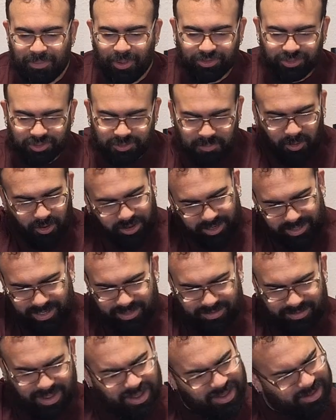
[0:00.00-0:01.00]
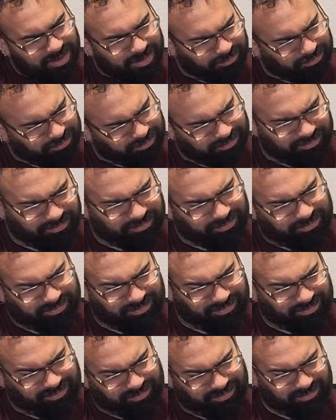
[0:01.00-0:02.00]
both sparkling.
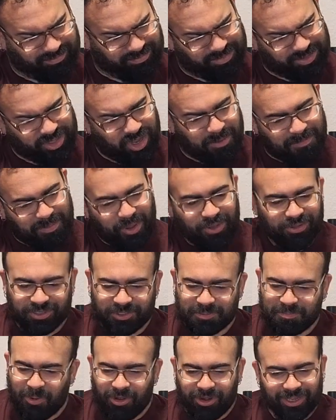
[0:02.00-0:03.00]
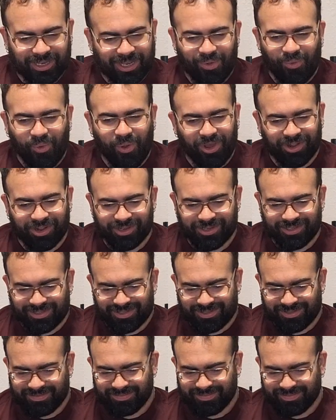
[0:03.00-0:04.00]
They're both sparkling waters,
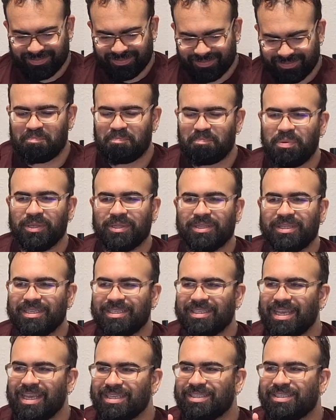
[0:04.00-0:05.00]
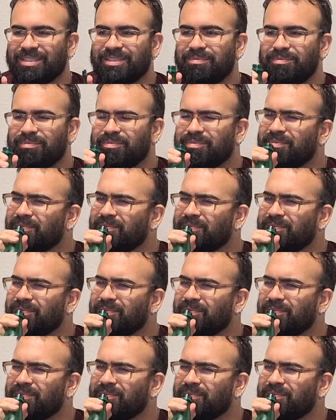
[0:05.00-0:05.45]
but this has,